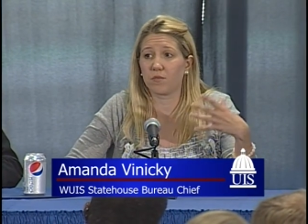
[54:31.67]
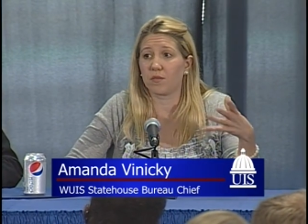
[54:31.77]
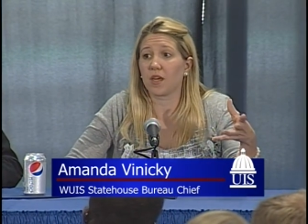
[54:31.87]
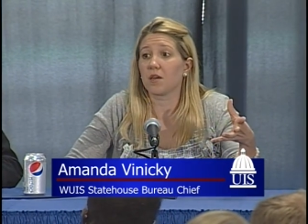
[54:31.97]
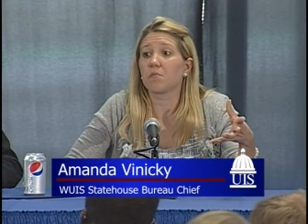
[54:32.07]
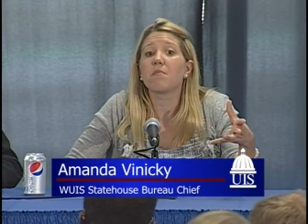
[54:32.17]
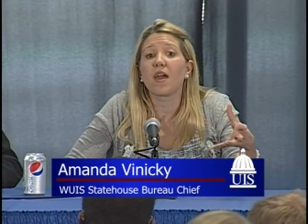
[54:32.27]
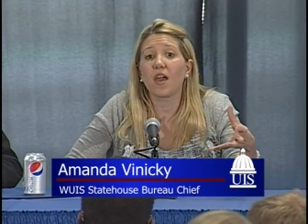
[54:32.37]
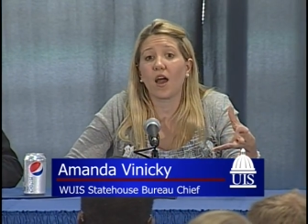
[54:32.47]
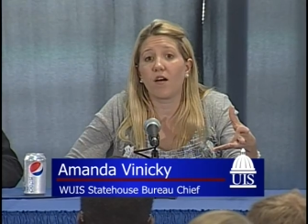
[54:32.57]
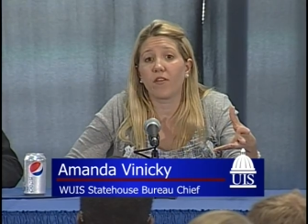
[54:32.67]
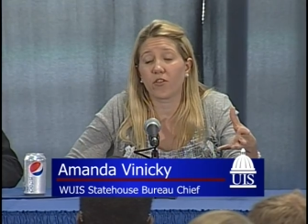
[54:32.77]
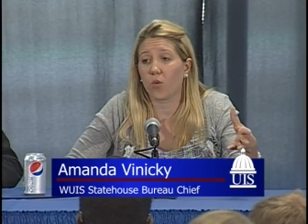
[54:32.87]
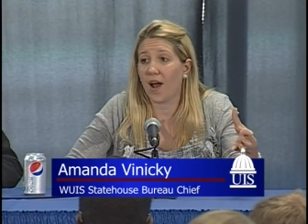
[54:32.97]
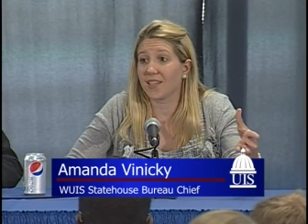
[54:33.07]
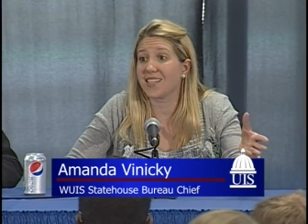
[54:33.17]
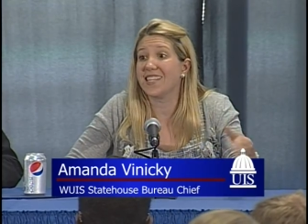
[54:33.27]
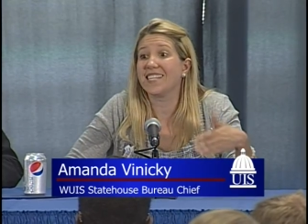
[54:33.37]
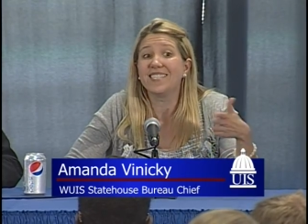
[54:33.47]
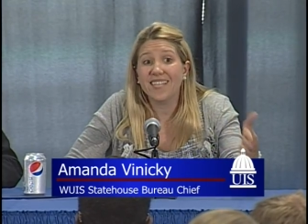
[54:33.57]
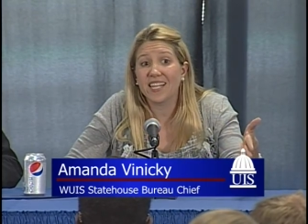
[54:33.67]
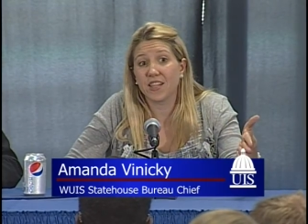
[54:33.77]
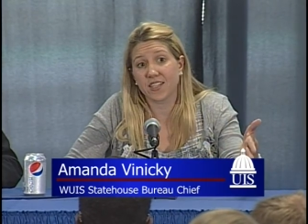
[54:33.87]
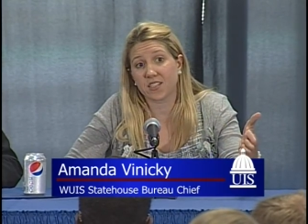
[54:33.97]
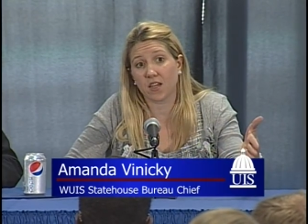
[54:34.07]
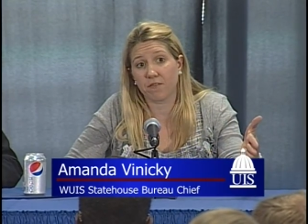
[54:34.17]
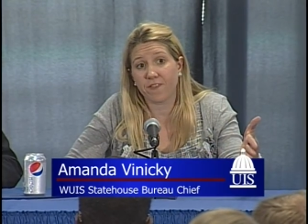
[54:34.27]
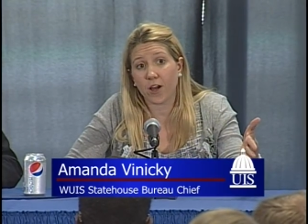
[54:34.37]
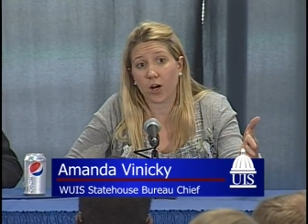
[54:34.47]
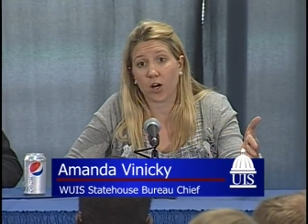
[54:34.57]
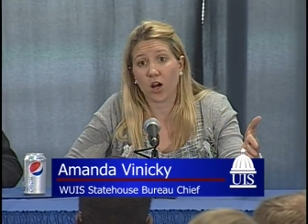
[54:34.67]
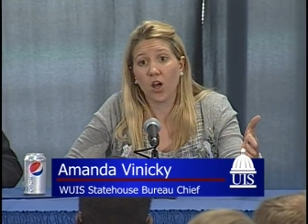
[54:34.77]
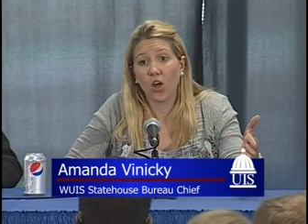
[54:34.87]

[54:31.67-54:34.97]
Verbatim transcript: they may have otherwise, and they did at the state fair